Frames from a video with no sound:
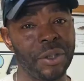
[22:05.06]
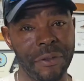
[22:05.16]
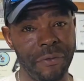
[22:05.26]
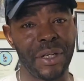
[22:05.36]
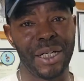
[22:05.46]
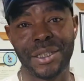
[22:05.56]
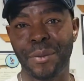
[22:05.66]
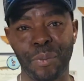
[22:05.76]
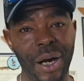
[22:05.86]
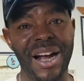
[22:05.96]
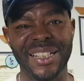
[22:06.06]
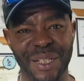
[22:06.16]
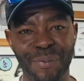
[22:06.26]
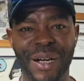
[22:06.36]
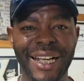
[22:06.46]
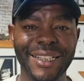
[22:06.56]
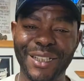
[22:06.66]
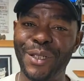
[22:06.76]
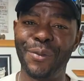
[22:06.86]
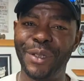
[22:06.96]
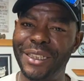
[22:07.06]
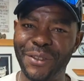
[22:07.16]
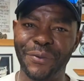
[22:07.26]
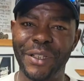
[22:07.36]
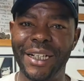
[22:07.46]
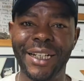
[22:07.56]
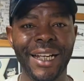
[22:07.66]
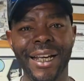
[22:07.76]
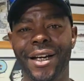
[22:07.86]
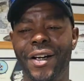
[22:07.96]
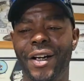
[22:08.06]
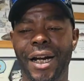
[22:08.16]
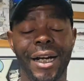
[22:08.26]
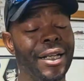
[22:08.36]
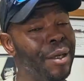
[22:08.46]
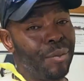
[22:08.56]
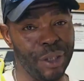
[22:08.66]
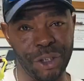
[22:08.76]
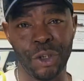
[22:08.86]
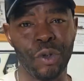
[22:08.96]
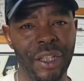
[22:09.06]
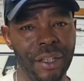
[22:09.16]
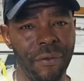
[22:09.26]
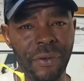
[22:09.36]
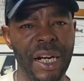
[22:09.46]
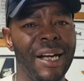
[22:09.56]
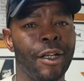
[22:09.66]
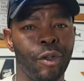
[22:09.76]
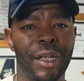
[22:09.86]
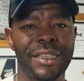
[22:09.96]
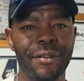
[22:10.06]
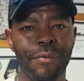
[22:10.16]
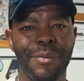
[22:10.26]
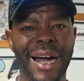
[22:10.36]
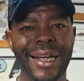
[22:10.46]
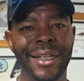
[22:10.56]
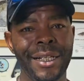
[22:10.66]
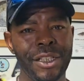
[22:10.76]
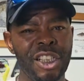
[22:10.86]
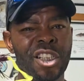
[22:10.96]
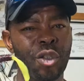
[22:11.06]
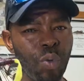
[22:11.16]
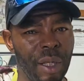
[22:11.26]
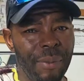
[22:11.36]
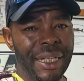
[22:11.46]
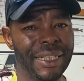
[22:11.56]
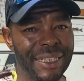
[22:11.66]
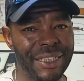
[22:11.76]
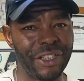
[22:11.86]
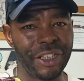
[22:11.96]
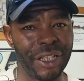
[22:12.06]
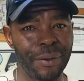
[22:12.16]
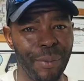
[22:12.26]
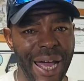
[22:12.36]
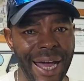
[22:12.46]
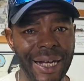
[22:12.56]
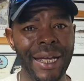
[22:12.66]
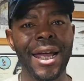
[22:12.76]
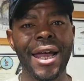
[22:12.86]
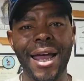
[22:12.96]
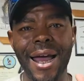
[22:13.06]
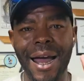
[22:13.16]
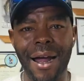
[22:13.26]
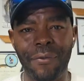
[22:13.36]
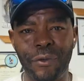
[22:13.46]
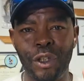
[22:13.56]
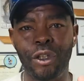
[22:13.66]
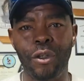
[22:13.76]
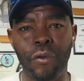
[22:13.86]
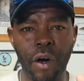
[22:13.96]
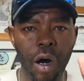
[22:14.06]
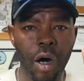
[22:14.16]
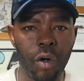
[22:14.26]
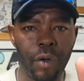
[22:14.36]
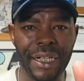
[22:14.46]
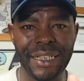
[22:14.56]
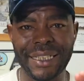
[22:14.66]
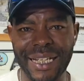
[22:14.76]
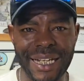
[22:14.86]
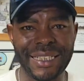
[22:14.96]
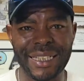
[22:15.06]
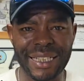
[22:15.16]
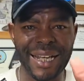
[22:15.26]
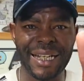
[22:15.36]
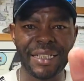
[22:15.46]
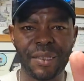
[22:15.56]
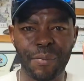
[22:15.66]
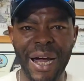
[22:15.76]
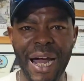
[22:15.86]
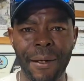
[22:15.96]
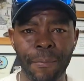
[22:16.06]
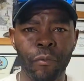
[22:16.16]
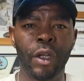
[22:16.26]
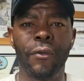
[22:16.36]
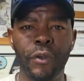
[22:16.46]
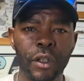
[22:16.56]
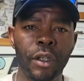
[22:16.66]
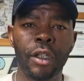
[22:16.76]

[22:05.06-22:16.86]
it's a very surprising bite too, but it's fun. All right. But you can get a very aggressive bite swimming this jig back after you've already tested that spot if you're